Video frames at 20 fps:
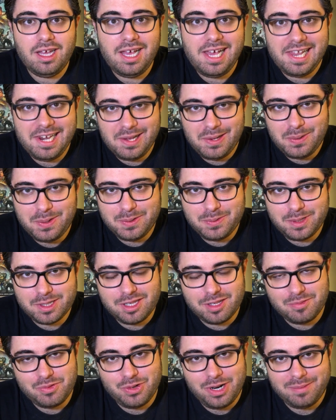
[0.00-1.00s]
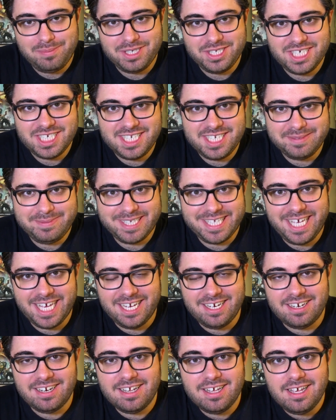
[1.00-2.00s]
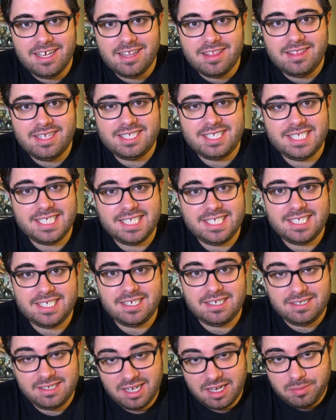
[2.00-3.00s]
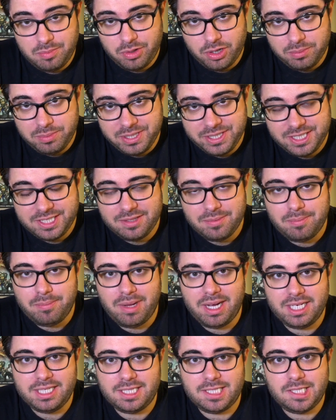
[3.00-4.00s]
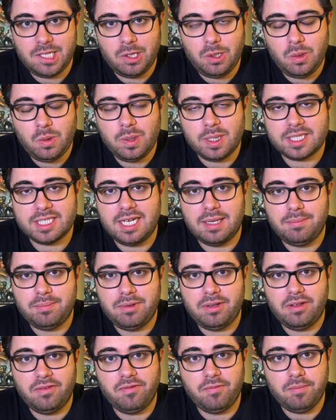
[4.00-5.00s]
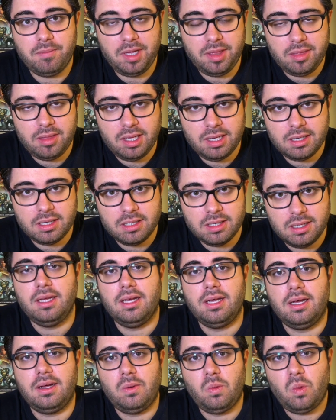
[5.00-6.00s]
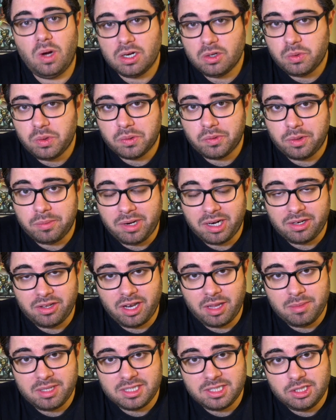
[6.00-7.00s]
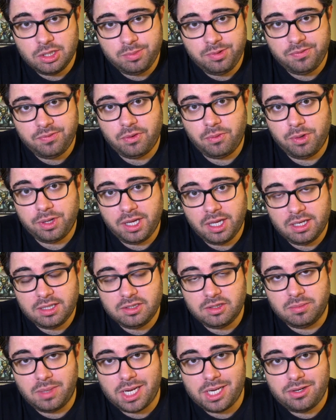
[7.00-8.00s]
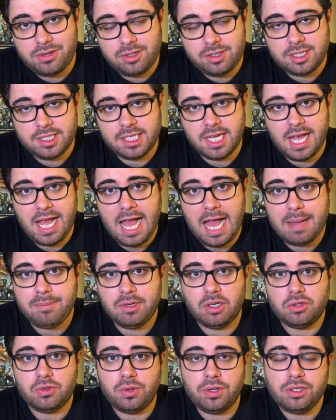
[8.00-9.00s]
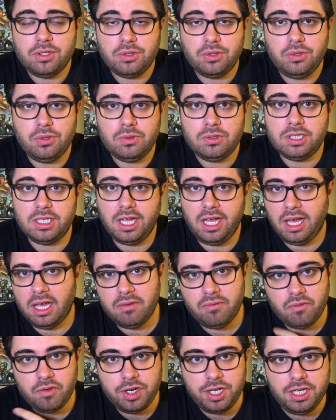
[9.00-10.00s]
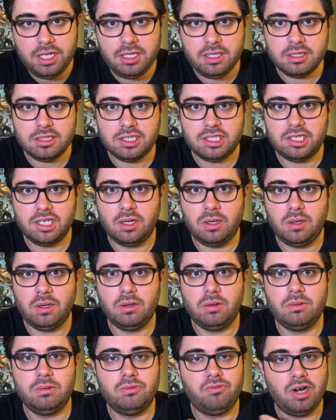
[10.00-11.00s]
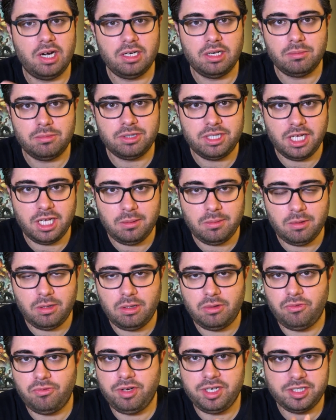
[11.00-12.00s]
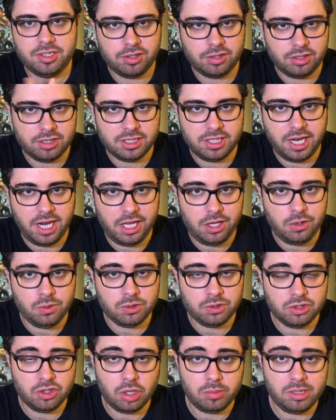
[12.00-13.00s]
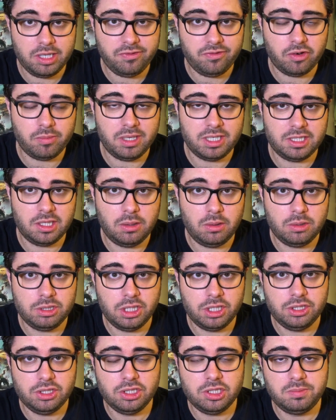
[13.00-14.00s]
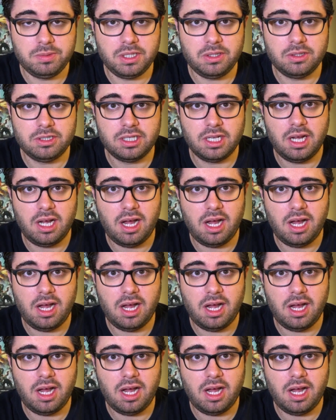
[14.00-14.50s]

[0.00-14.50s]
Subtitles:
Hello and welcome to RPG Tips again. This is, as I promised, my solo example of Mythic. One quick remark that I must do before we get into matters. I'm not going to use every solo random table resource that I use normally for my solo sessions because